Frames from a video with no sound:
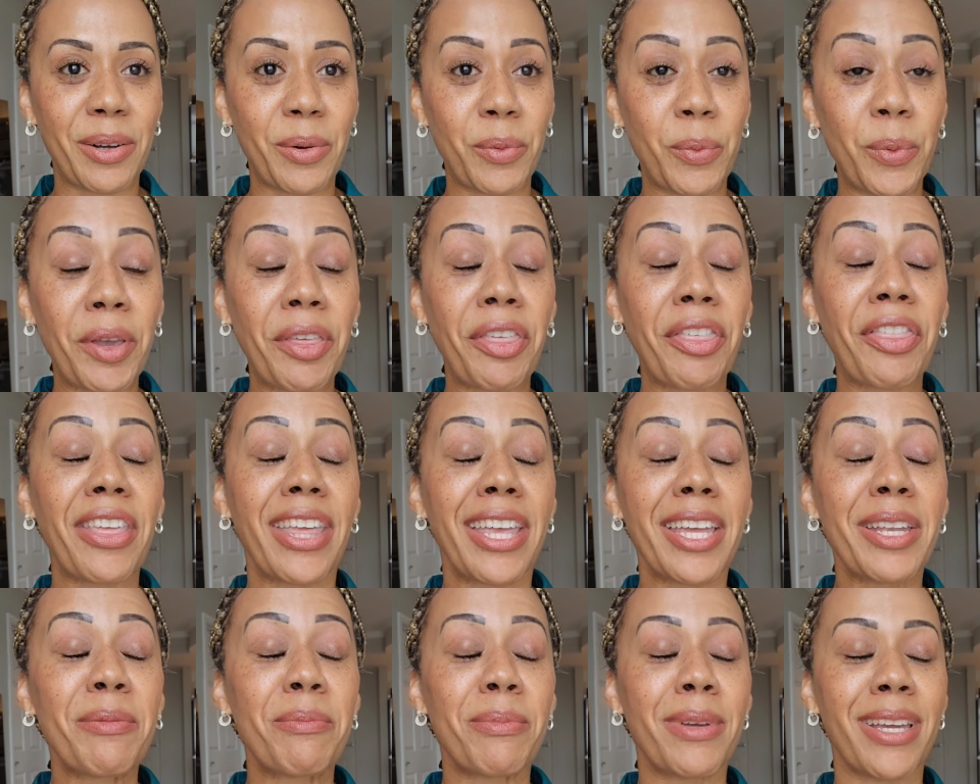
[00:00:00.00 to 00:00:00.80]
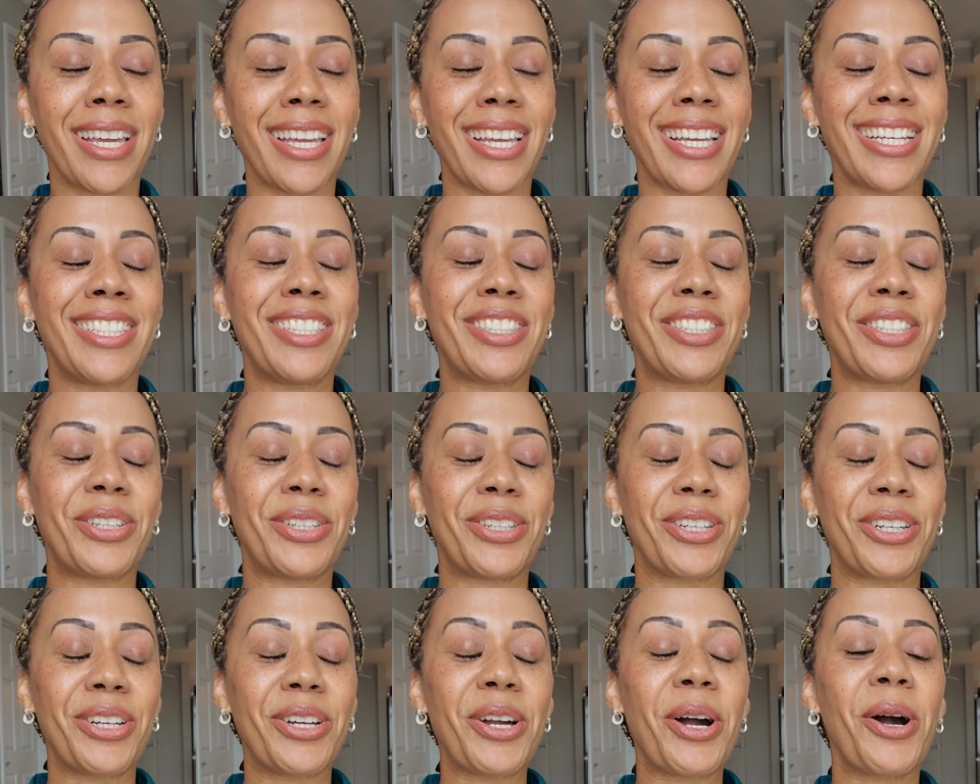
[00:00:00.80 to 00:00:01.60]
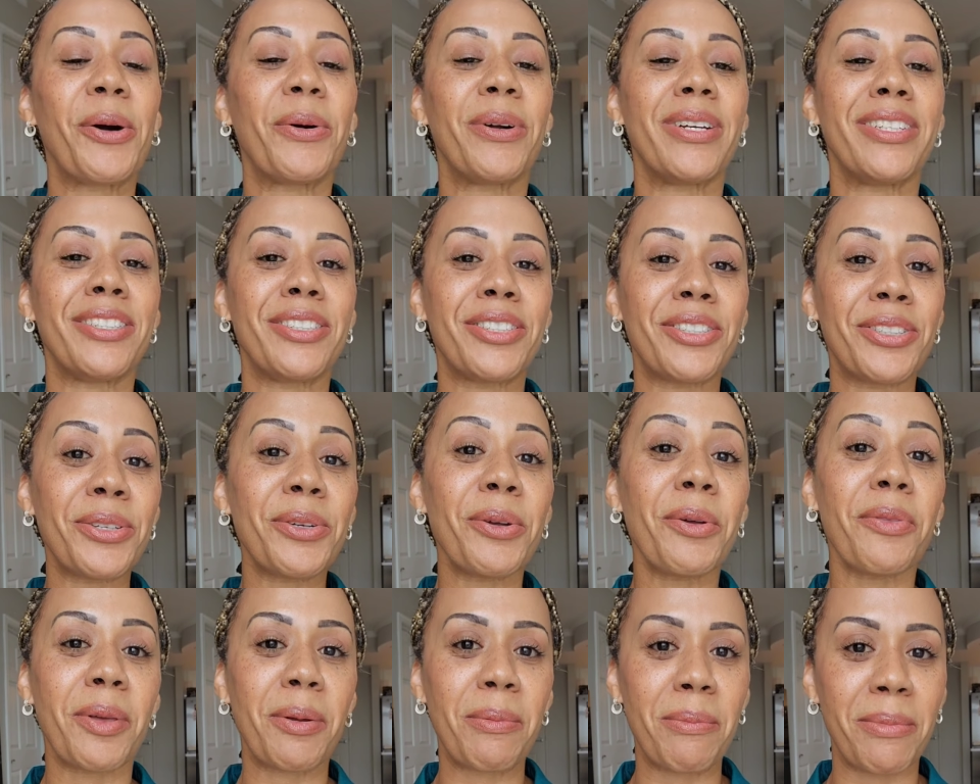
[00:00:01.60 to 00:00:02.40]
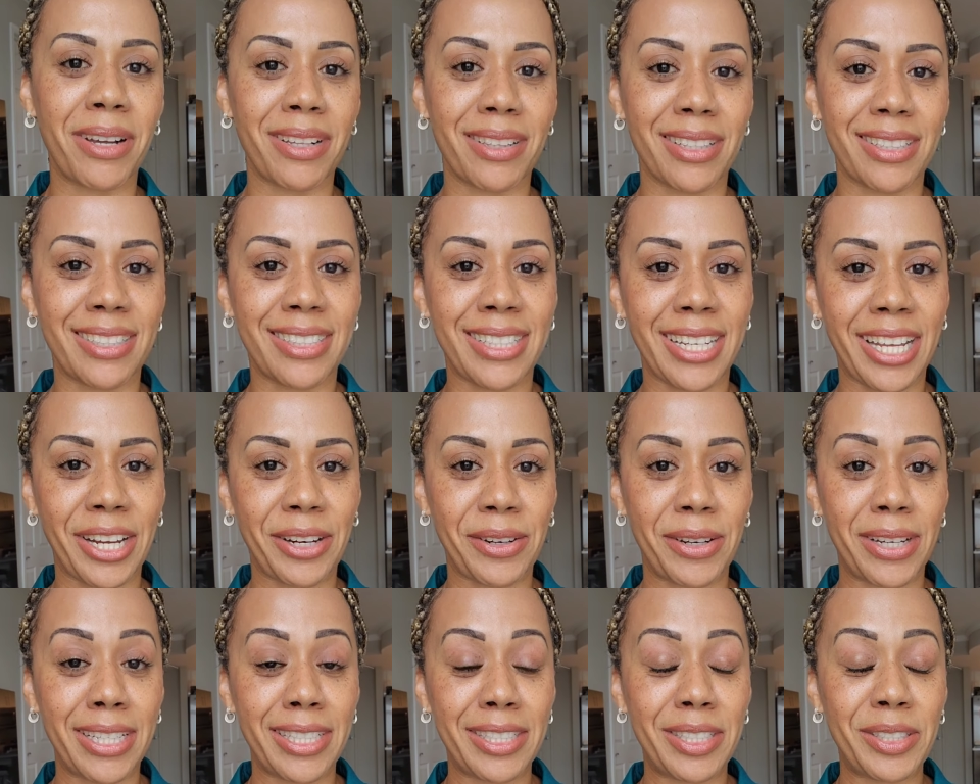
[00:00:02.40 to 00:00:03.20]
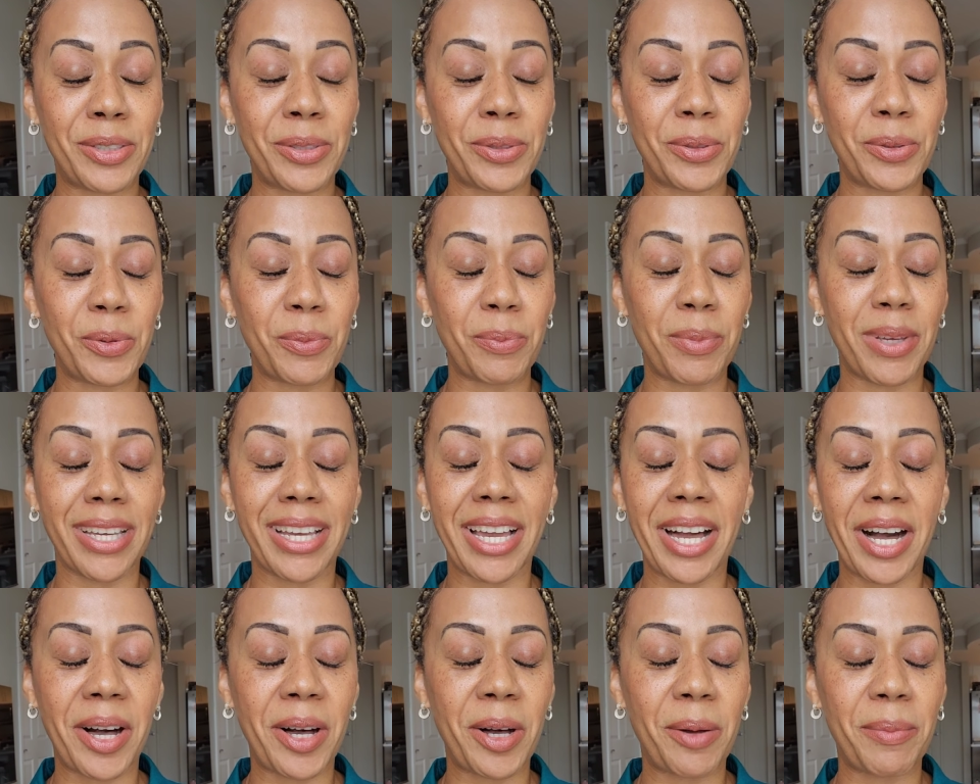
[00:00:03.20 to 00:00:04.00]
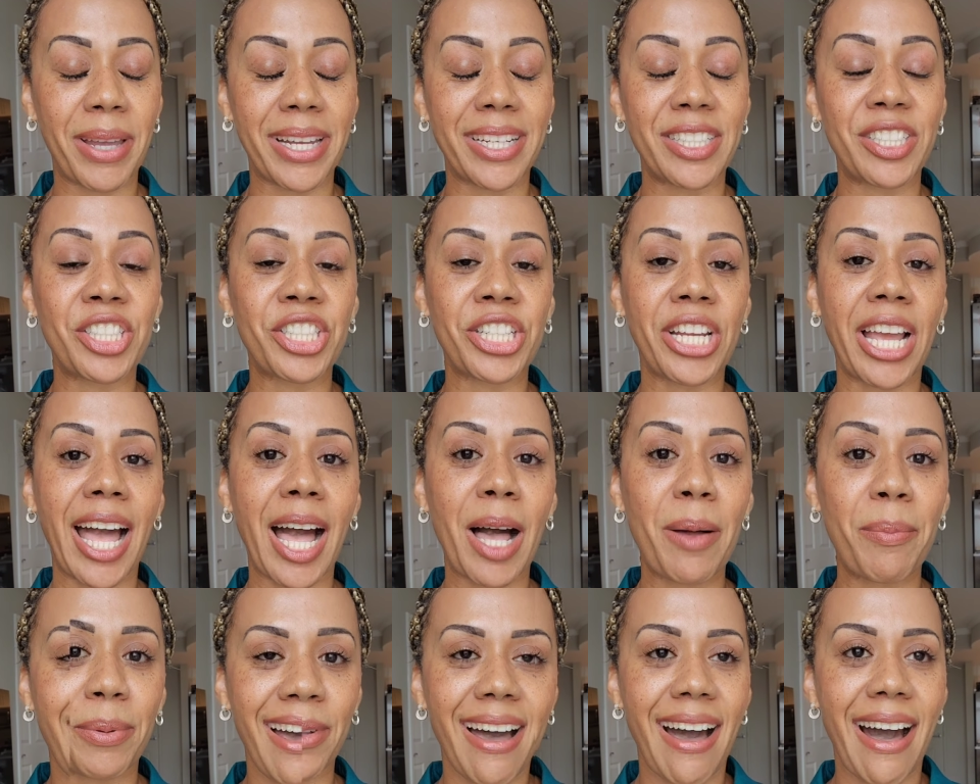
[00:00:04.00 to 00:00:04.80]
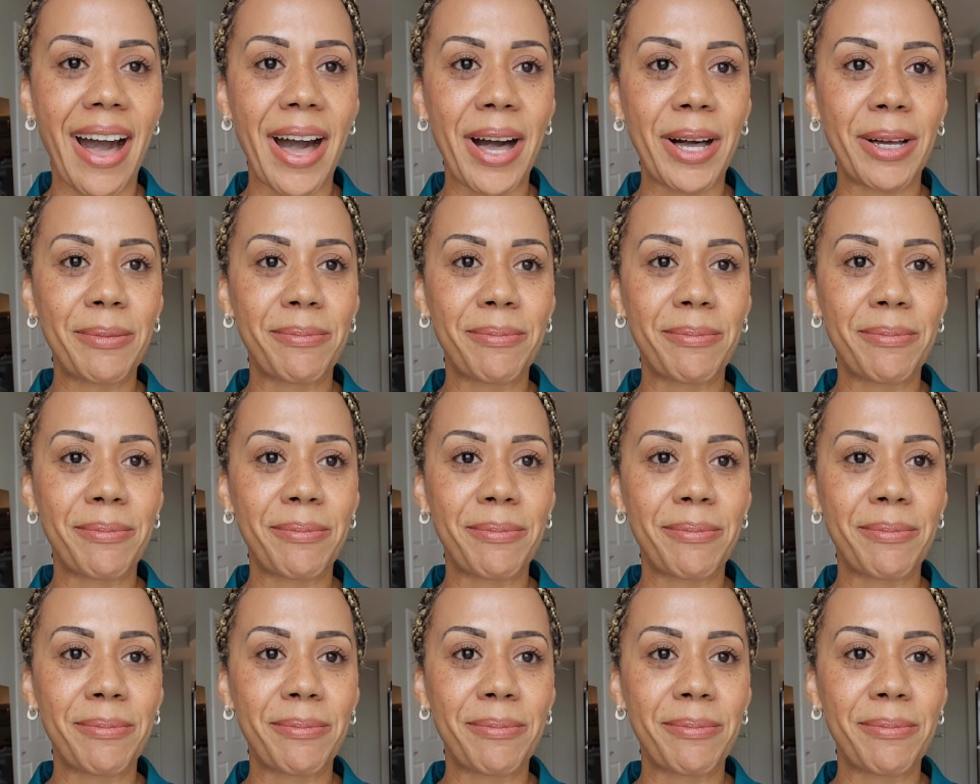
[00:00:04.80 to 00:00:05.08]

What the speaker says: within me to go into the military to become a chaplain.